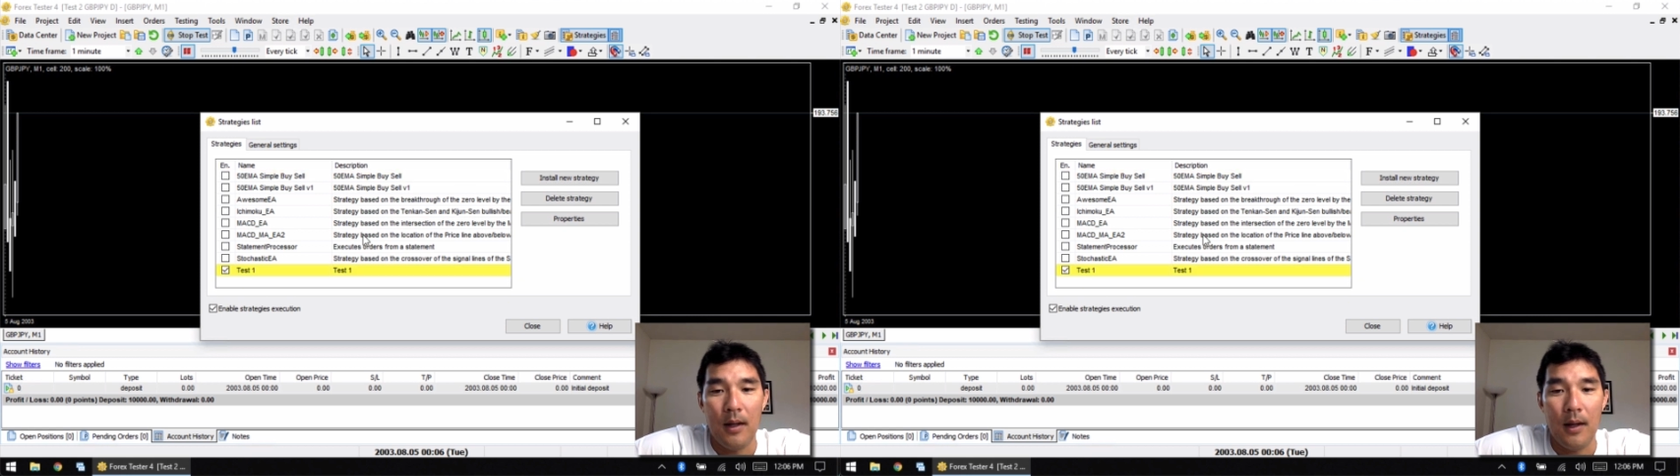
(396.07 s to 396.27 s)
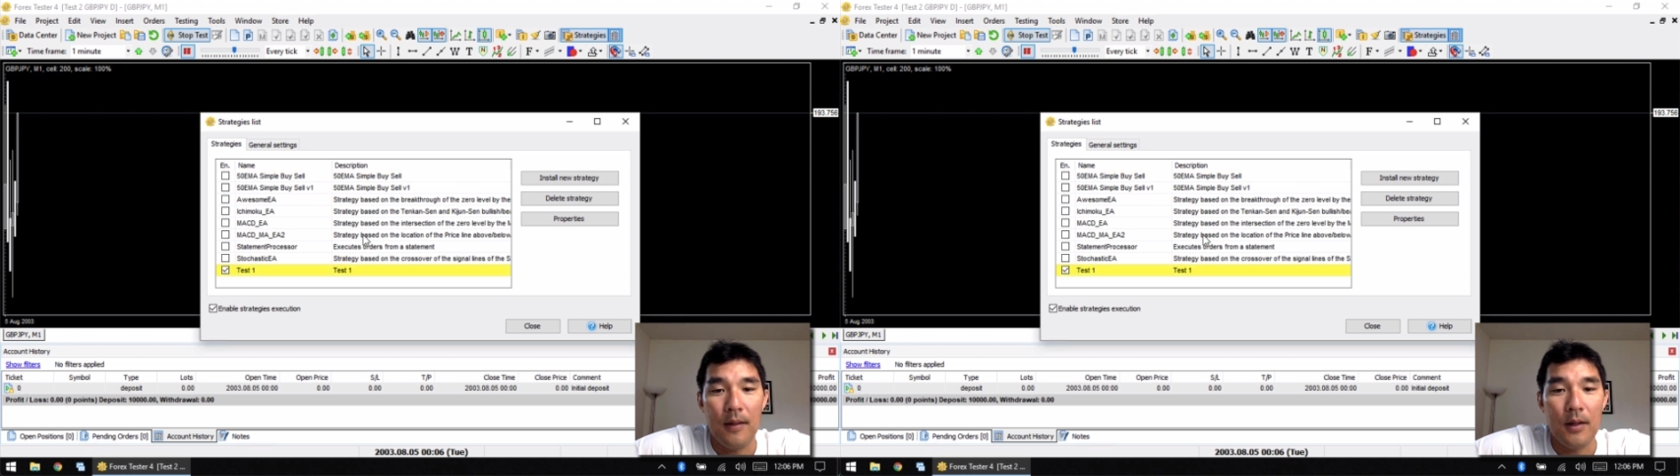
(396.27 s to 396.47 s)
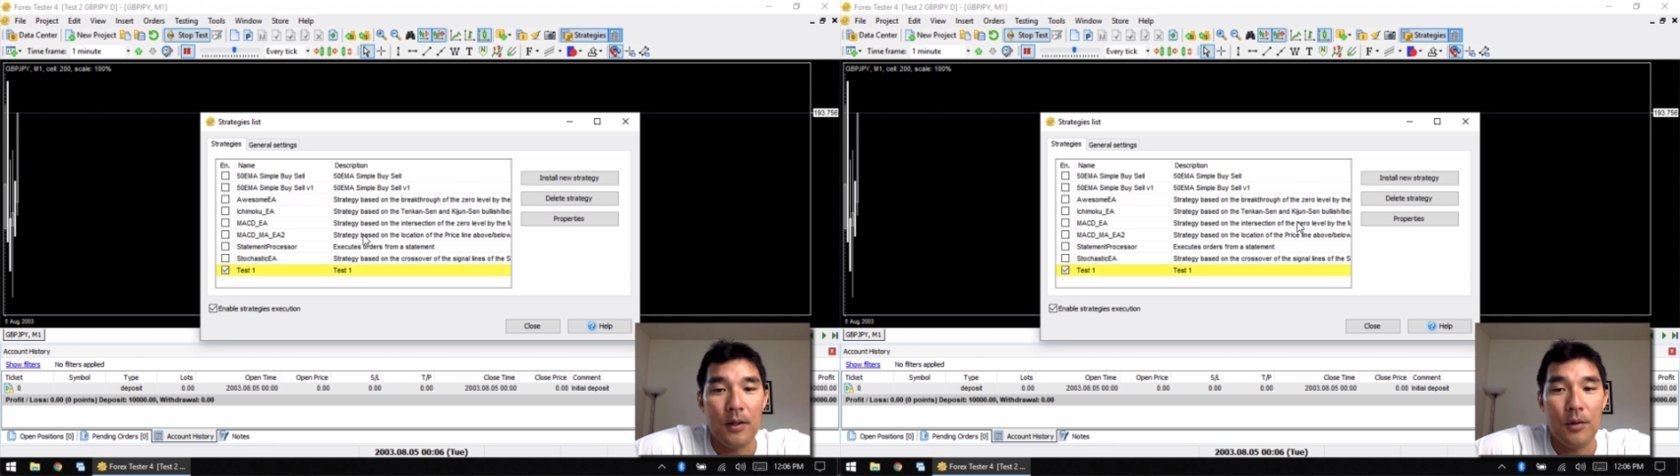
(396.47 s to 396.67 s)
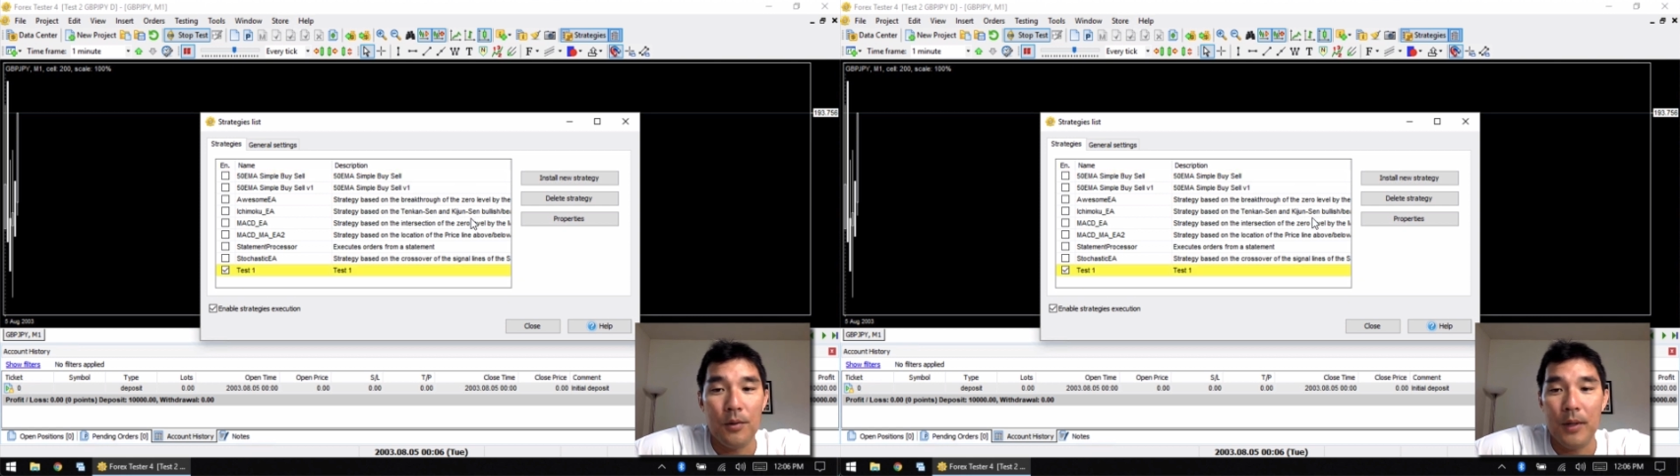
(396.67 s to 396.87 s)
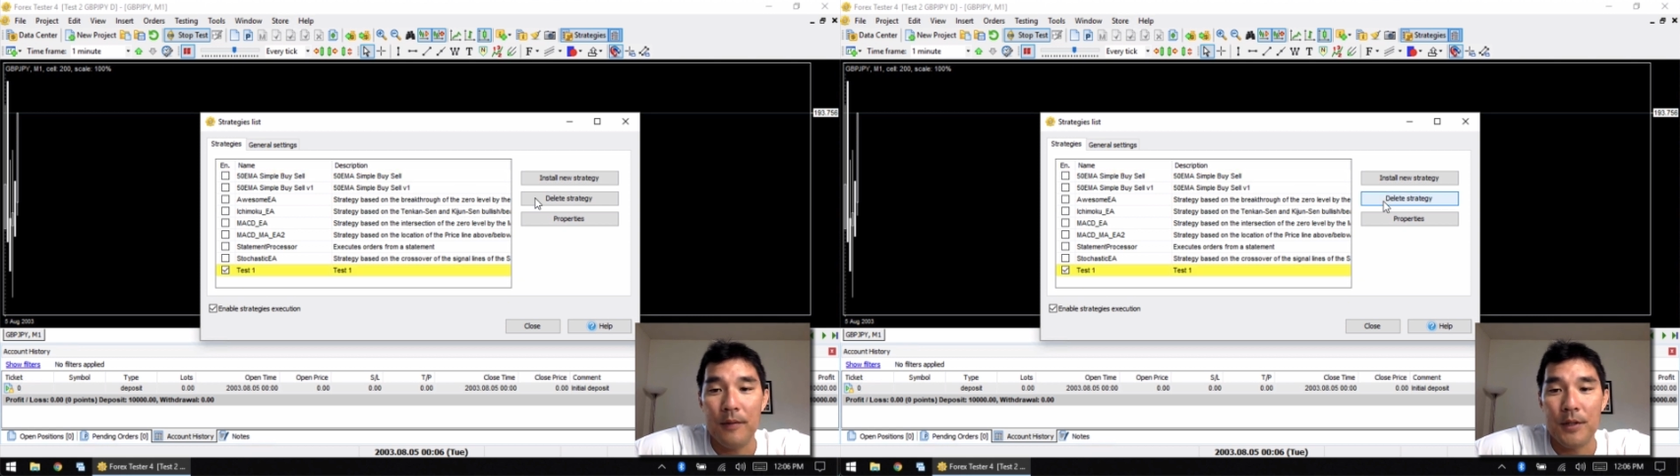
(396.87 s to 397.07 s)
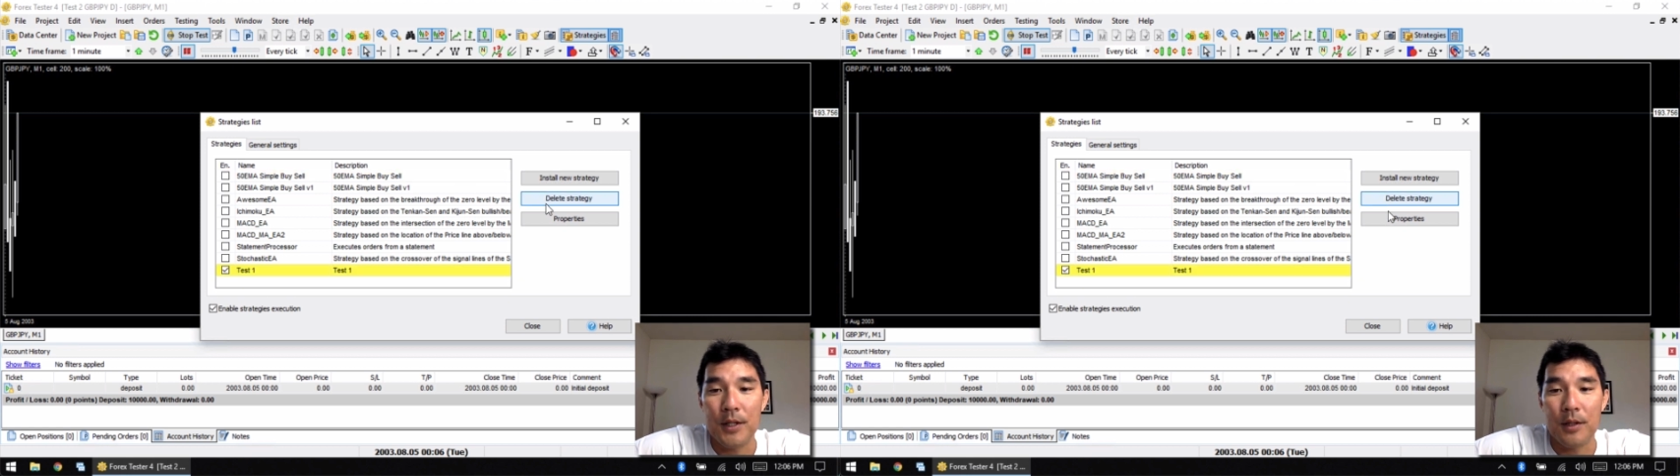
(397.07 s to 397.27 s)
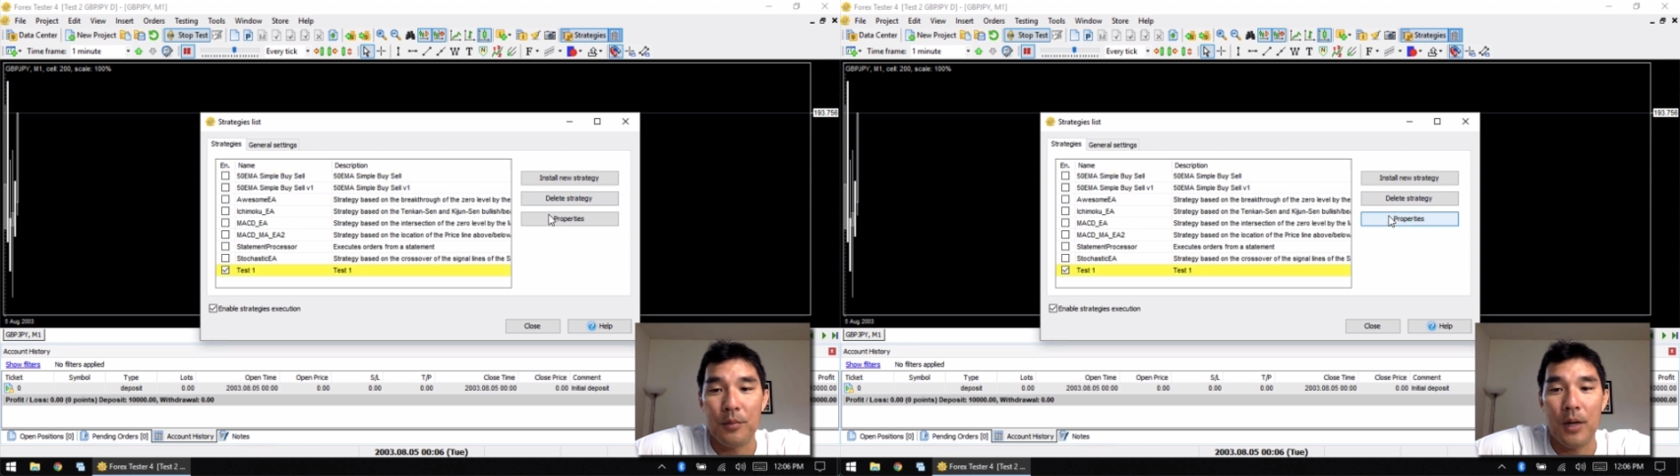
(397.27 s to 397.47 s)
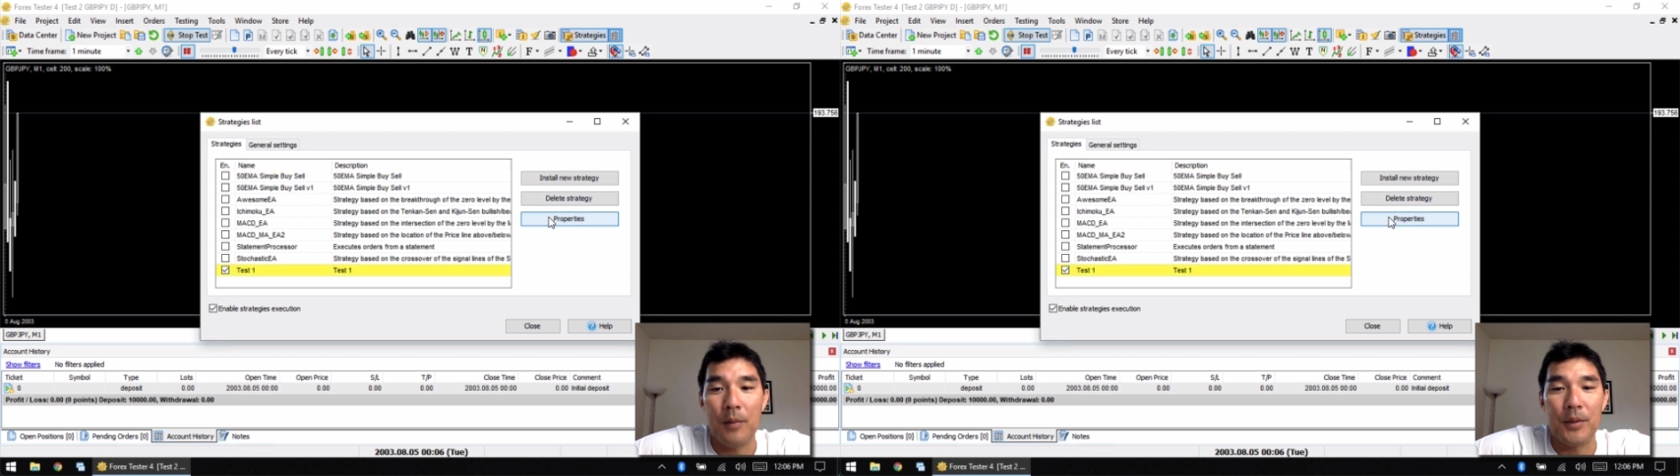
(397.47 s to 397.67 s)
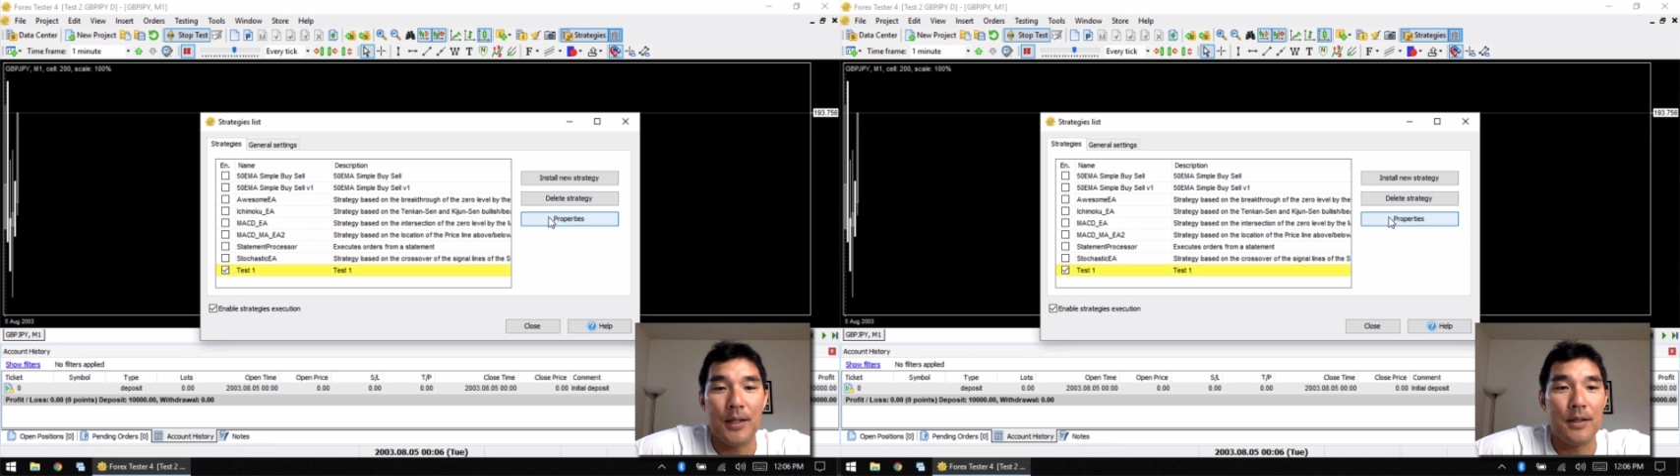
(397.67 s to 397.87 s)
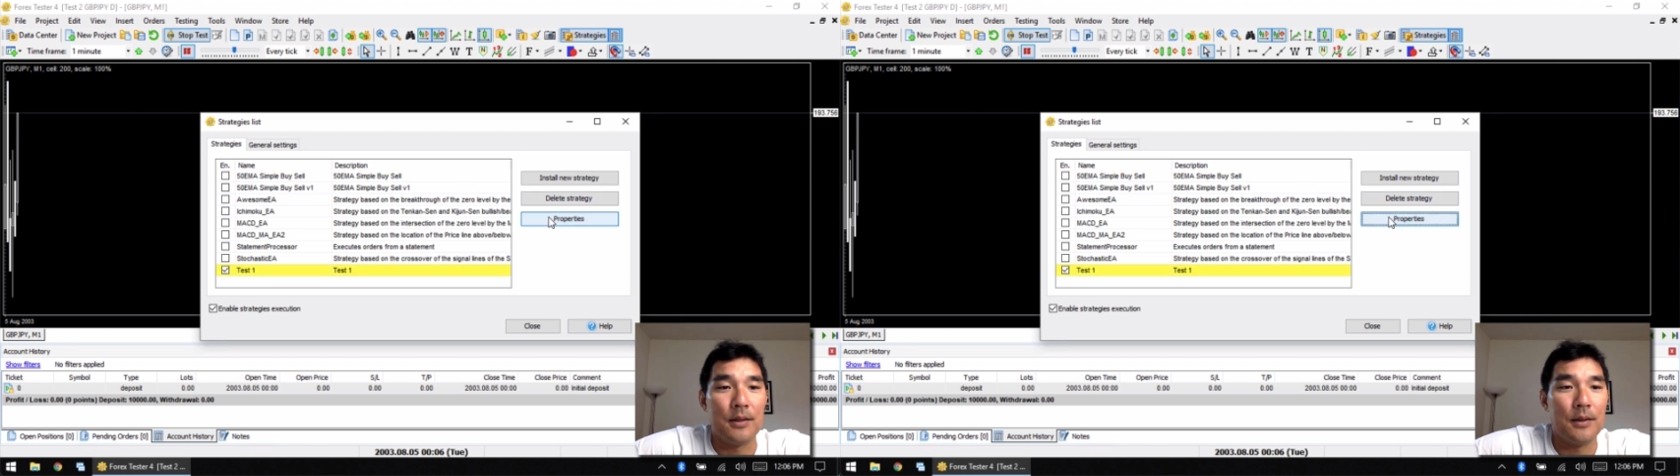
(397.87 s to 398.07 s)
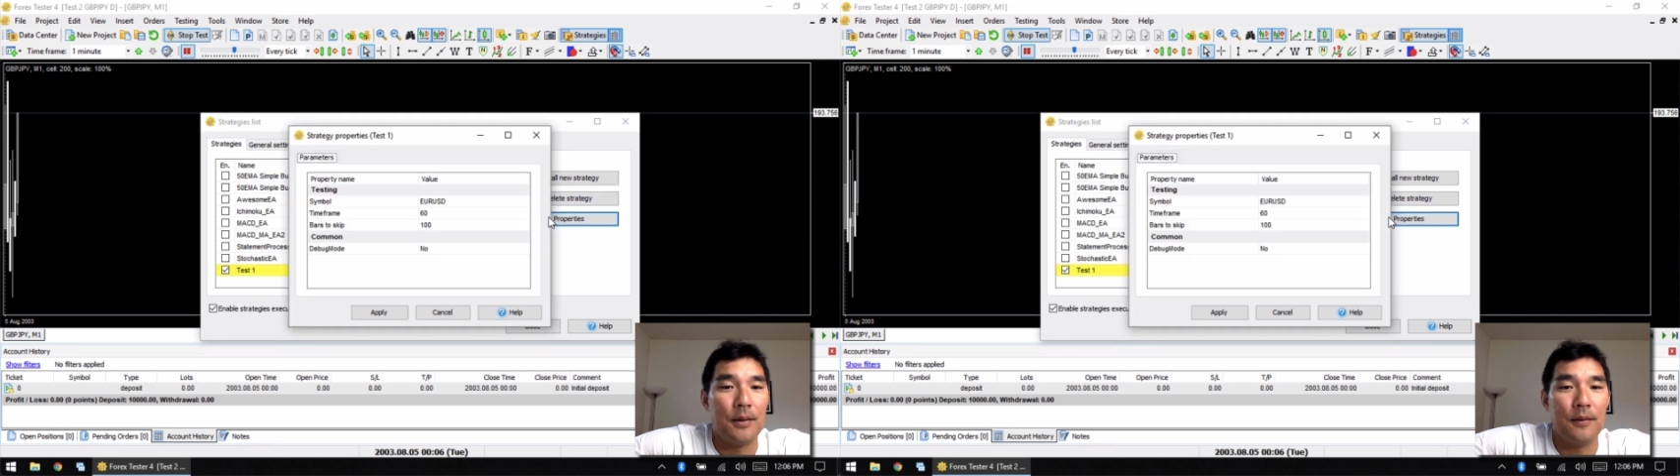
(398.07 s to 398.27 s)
and then you have to check the properties.